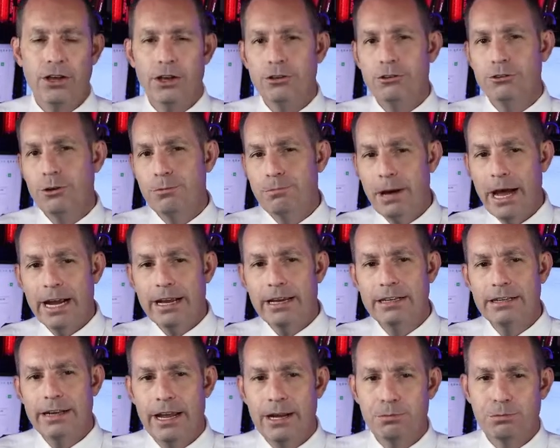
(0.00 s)
So back
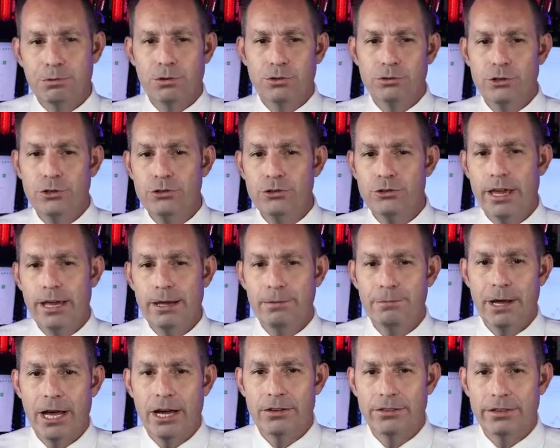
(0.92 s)
in April, news
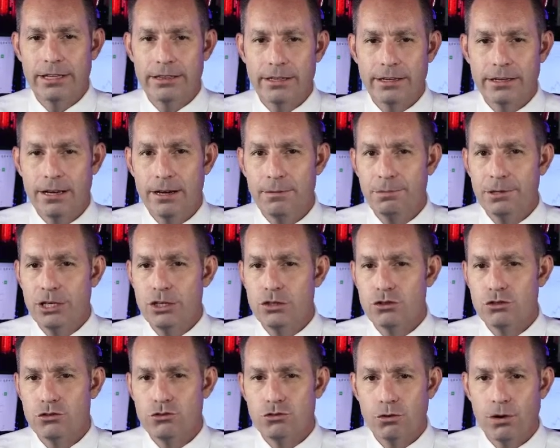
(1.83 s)
came out that the
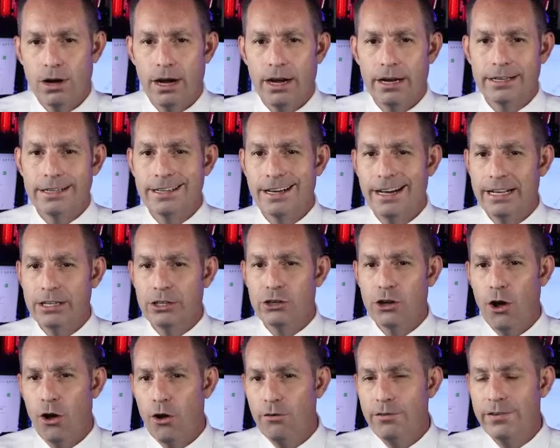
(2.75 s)
company's drug cut
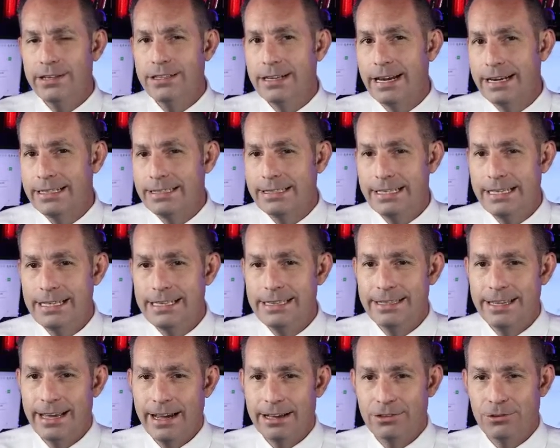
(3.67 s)
COVID-19
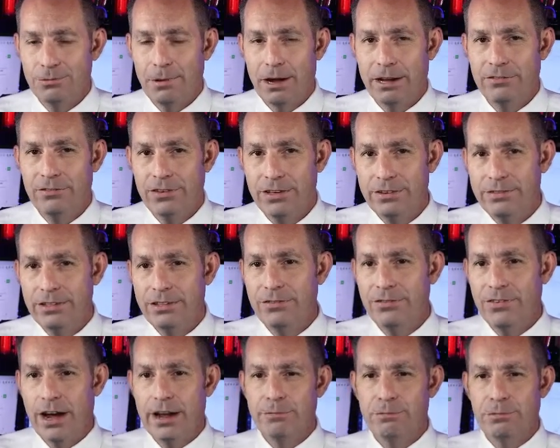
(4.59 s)
deaths by
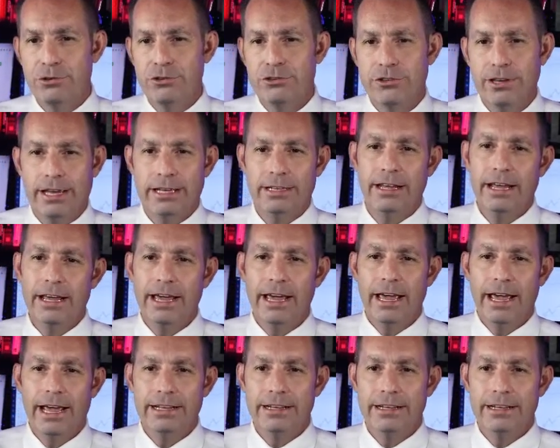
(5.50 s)
55% and